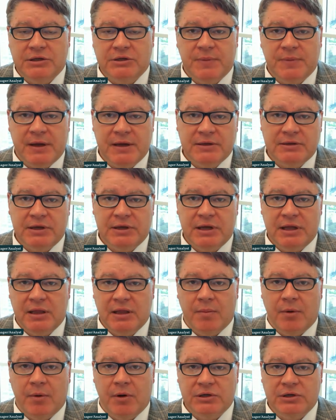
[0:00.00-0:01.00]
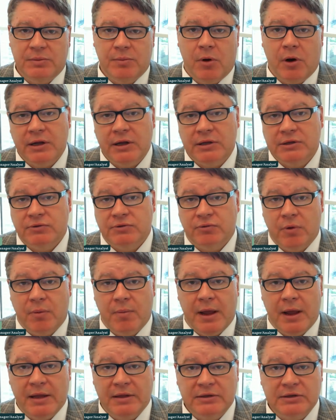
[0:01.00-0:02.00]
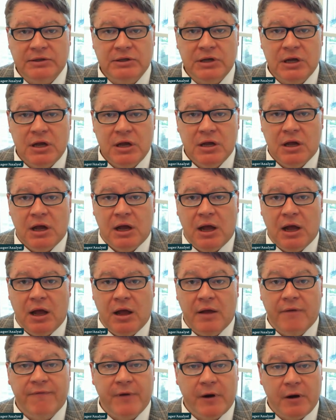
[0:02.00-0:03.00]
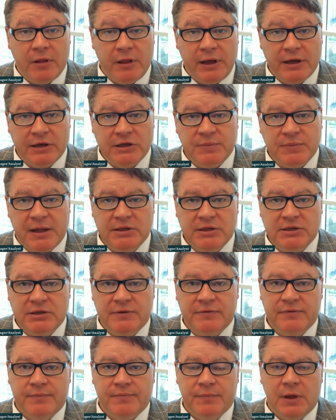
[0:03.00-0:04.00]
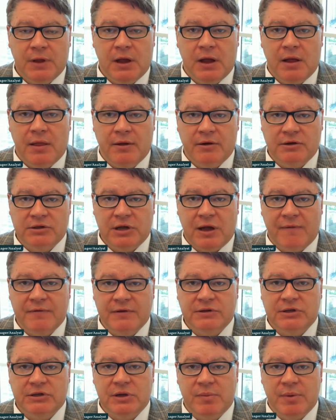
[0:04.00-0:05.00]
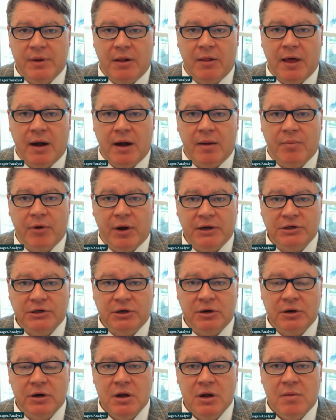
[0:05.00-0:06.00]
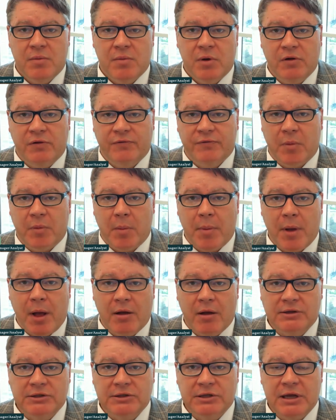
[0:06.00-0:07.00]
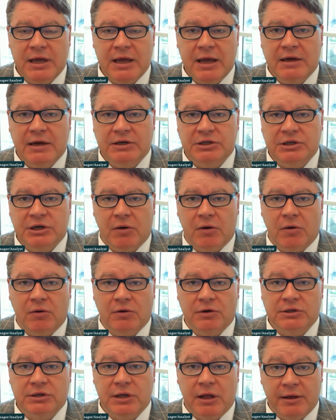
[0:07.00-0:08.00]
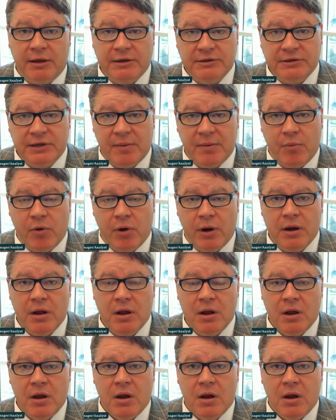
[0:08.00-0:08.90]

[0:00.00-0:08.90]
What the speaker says: space in the emerging markets remains fairly expensive. There's obviously been a lot of pressure, both from a policy and a shareholder selling standpoint,